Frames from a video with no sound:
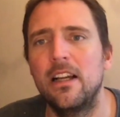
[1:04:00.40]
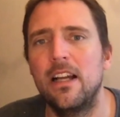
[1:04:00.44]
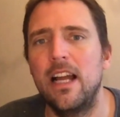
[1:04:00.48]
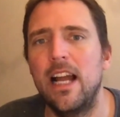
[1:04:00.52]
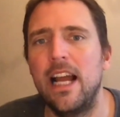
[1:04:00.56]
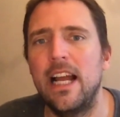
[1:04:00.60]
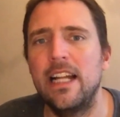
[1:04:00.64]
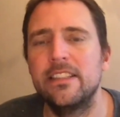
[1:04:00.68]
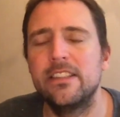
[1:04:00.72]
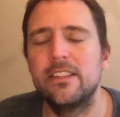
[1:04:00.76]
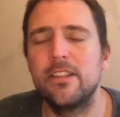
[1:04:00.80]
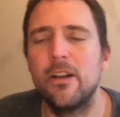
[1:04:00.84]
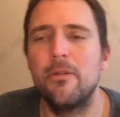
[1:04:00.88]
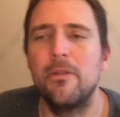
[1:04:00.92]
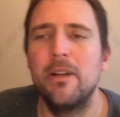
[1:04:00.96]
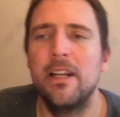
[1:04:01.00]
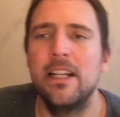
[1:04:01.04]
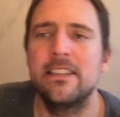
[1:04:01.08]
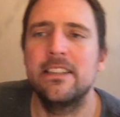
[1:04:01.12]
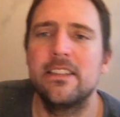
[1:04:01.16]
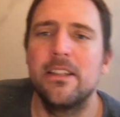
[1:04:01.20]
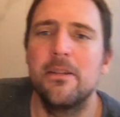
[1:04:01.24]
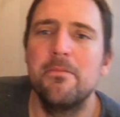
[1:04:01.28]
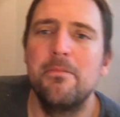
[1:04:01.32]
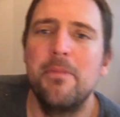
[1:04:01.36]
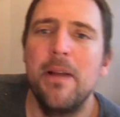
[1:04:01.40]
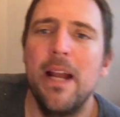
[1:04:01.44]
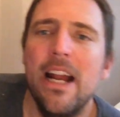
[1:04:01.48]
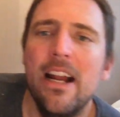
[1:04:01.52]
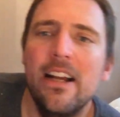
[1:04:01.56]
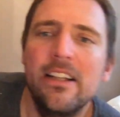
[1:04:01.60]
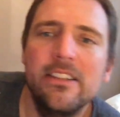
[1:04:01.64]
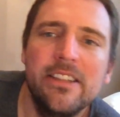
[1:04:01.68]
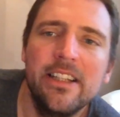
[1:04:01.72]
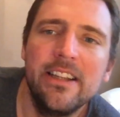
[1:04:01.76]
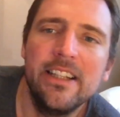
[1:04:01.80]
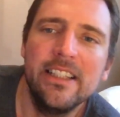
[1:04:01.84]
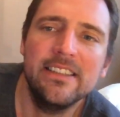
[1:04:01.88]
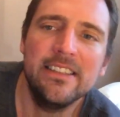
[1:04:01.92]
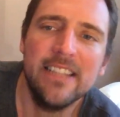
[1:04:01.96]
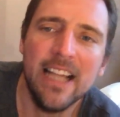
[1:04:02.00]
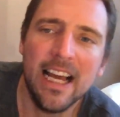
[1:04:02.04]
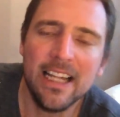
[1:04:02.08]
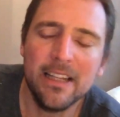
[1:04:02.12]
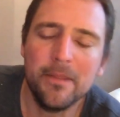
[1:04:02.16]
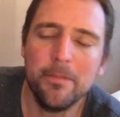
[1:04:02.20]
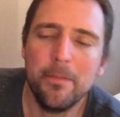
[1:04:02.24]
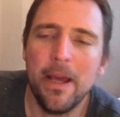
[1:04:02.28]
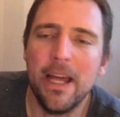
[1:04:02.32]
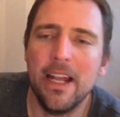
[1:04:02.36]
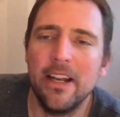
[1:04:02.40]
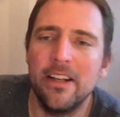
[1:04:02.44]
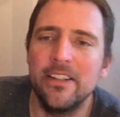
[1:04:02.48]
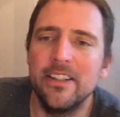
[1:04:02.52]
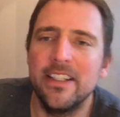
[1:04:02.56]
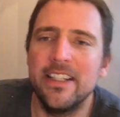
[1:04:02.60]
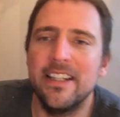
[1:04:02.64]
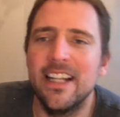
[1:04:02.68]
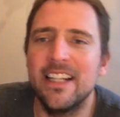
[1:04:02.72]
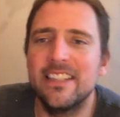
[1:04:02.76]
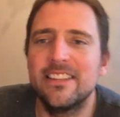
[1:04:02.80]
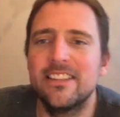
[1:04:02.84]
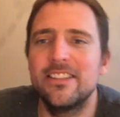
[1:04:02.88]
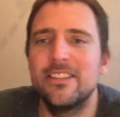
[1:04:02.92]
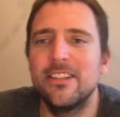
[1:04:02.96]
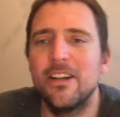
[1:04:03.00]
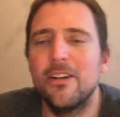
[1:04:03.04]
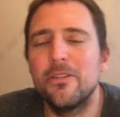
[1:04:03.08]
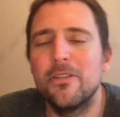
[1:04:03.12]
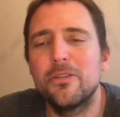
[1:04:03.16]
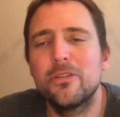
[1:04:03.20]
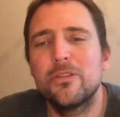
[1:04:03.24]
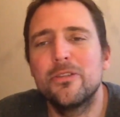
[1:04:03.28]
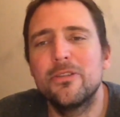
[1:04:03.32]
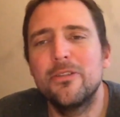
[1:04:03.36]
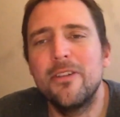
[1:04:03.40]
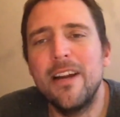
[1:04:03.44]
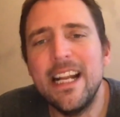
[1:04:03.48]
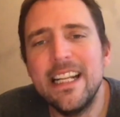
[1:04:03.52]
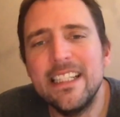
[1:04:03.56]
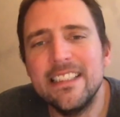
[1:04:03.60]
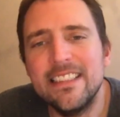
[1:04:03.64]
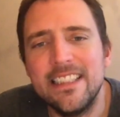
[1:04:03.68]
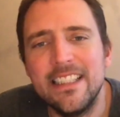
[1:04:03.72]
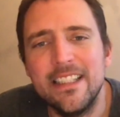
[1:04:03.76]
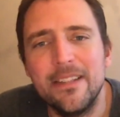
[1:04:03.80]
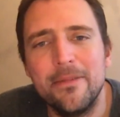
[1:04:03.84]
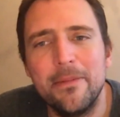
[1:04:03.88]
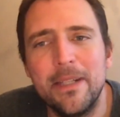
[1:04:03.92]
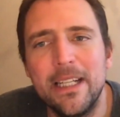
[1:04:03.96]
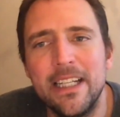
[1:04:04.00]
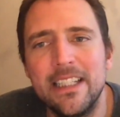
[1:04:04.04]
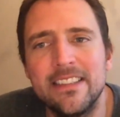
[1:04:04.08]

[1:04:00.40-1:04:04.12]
And so when it's compared to the death penalty, that's so crazy to me.